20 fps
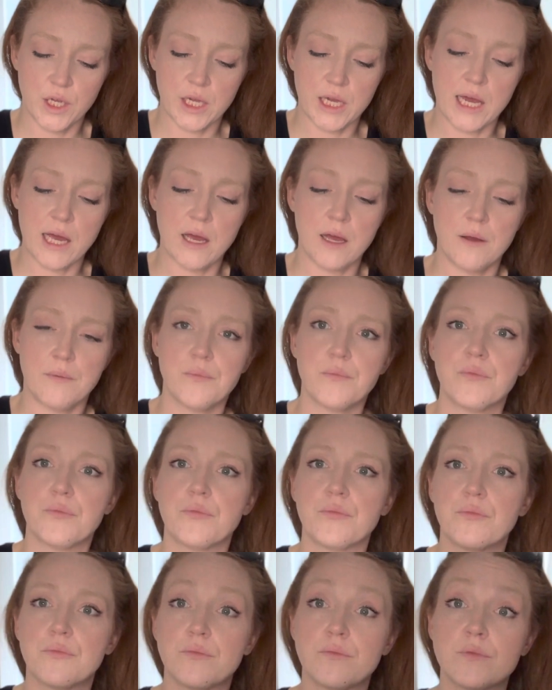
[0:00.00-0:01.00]
at
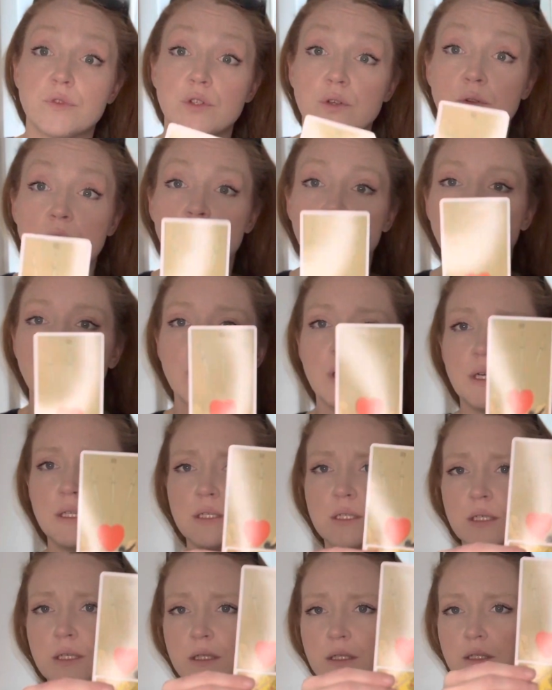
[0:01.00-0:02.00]
so that you guys
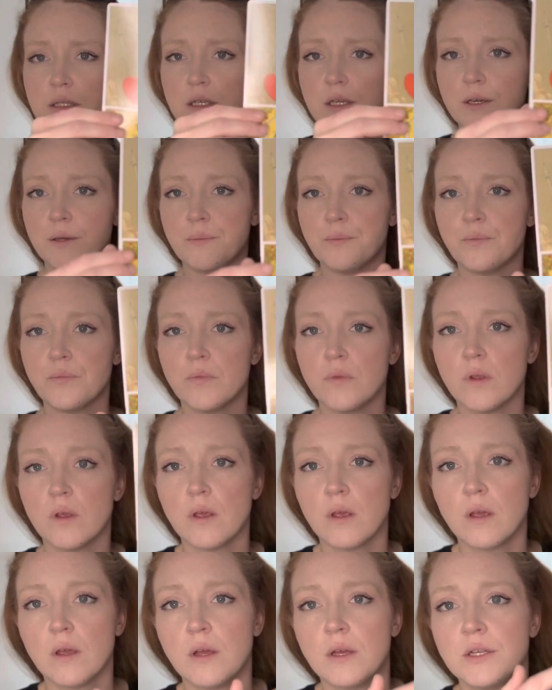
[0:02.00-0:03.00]
can see.
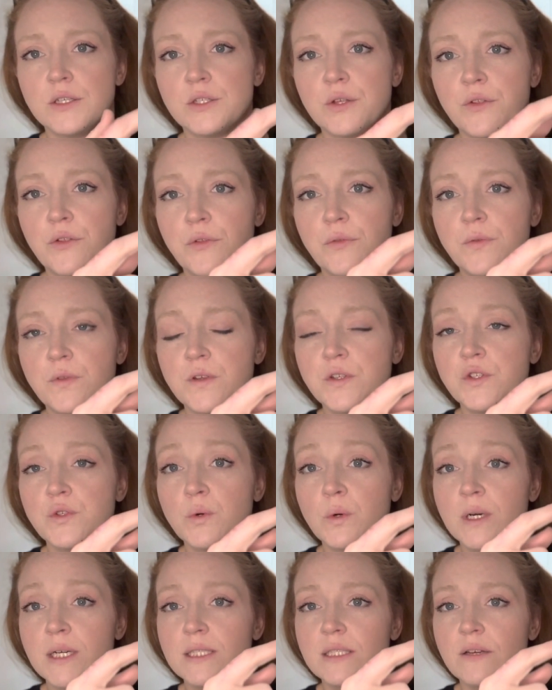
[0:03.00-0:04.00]
So the
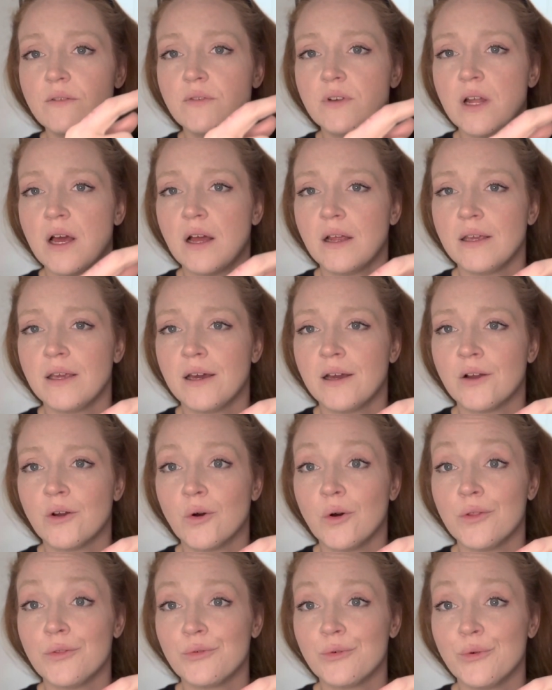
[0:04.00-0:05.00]
swords have not yet
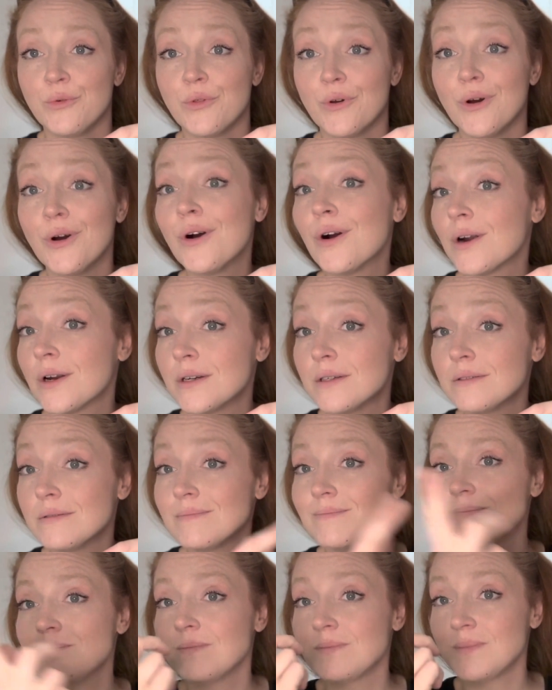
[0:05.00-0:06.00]
gone through the heart.
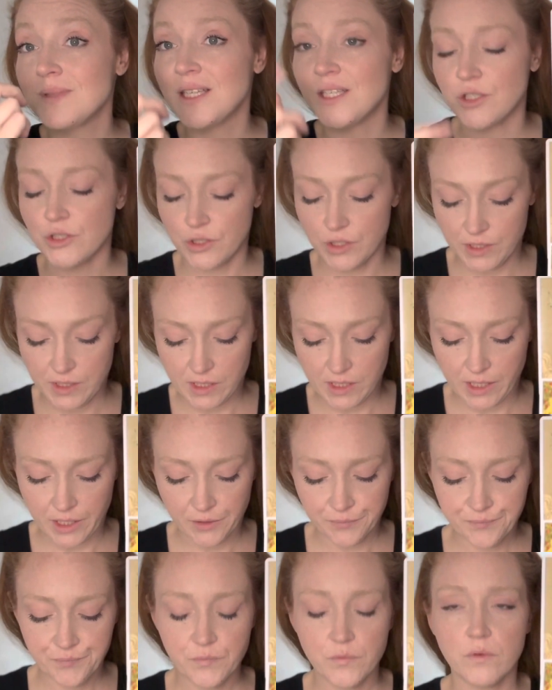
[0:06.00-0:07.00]
Interesting,
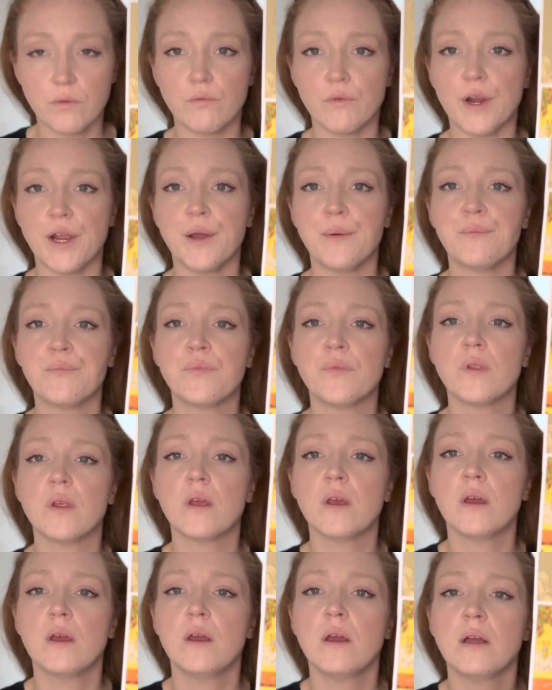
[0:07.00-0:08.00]
right?
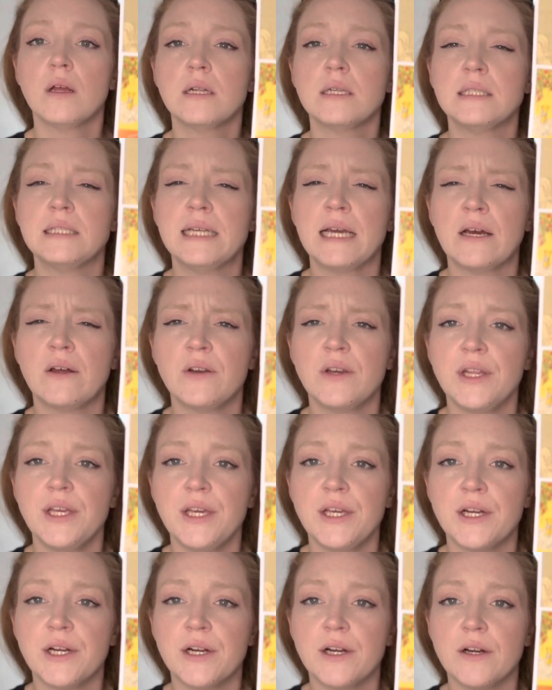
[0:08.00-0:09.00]
Down
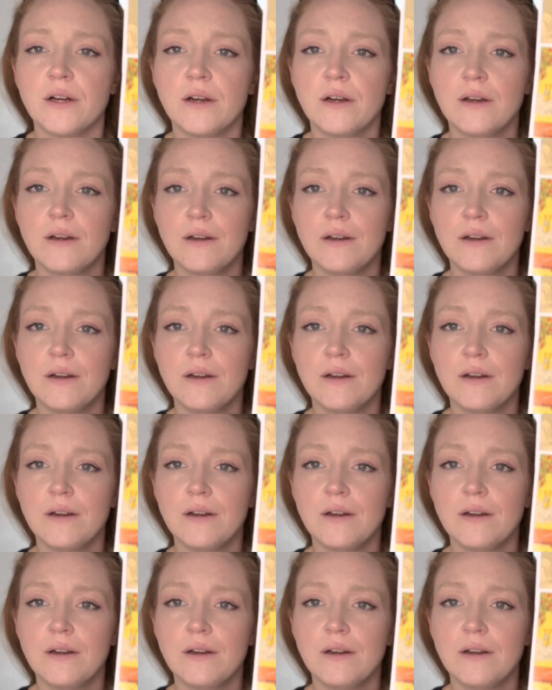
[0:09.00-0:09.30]
here,